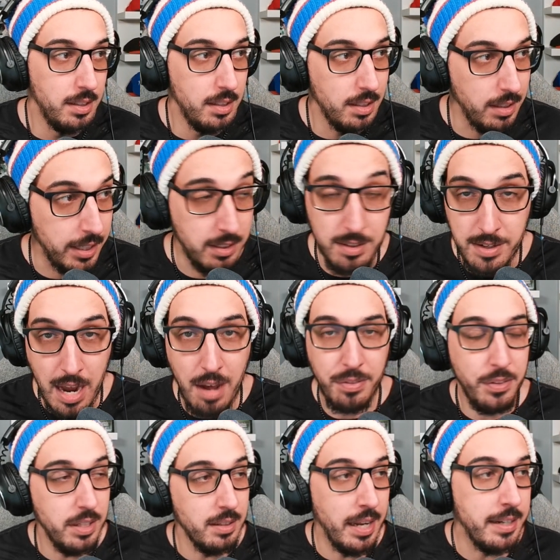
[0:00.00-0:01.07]
Like
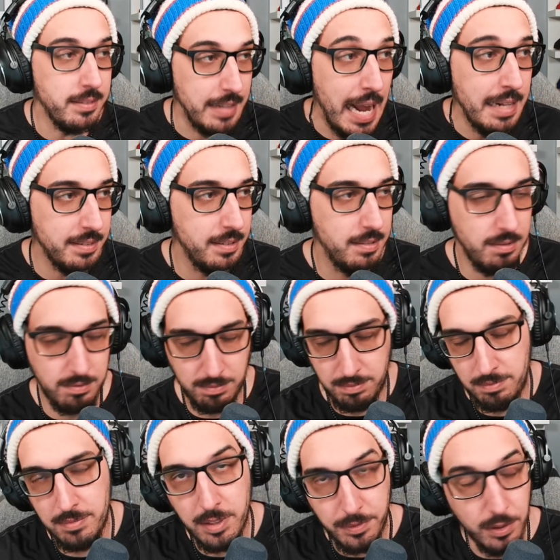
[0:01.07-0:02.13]
nothing, like that's,
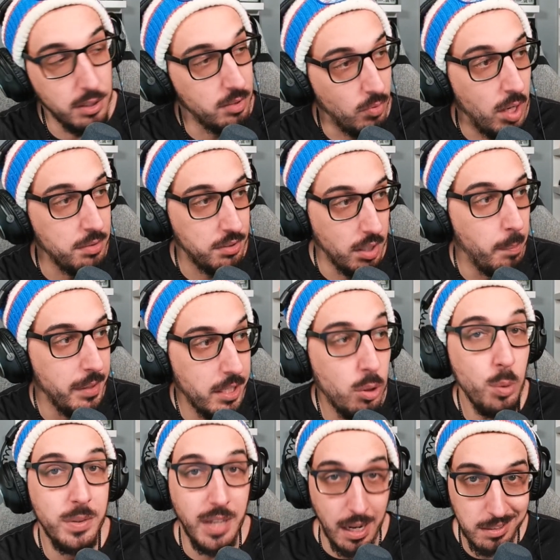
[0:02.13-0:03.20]
first of all, somebody who
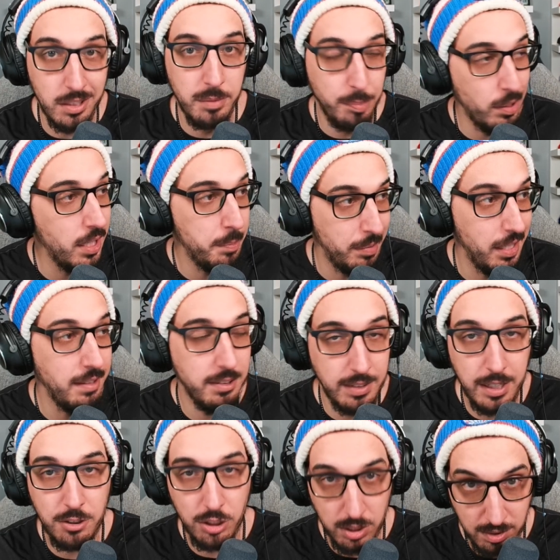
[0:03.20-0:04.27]
doesn't play
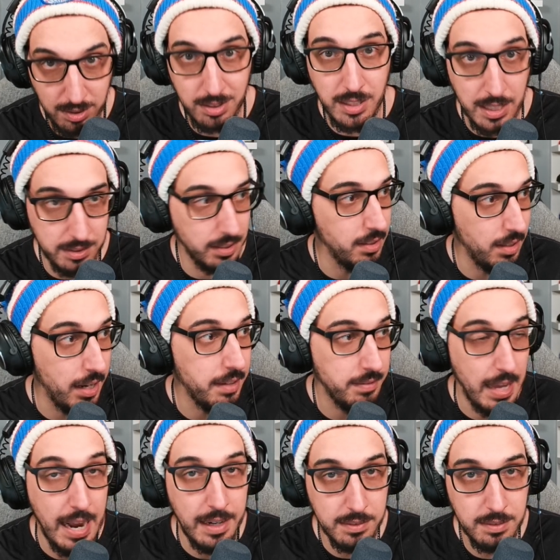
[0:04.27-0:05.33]
PlayStation says it like
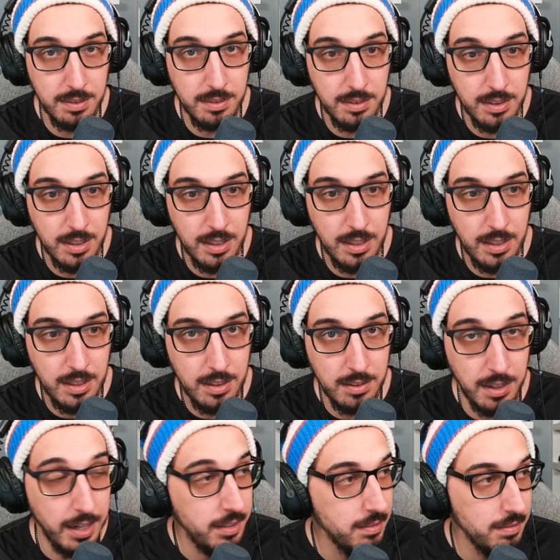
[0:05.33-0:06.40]
that,
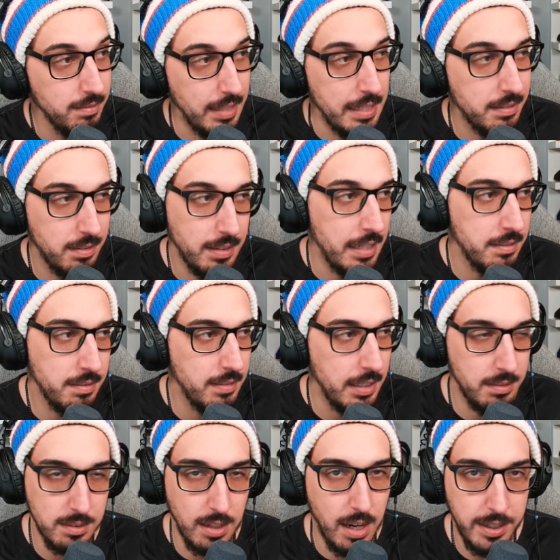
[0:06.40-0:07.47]
right? That's
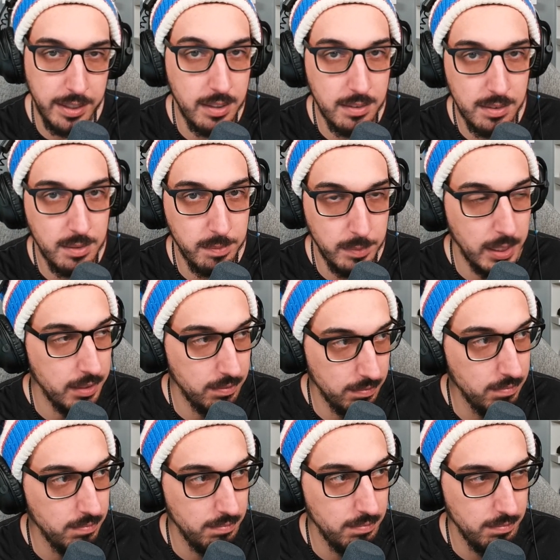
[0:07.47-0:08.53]
not it, but
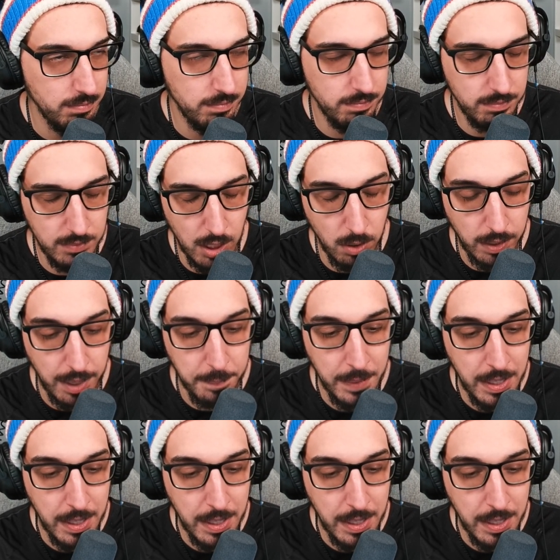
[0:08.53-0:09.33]
okay.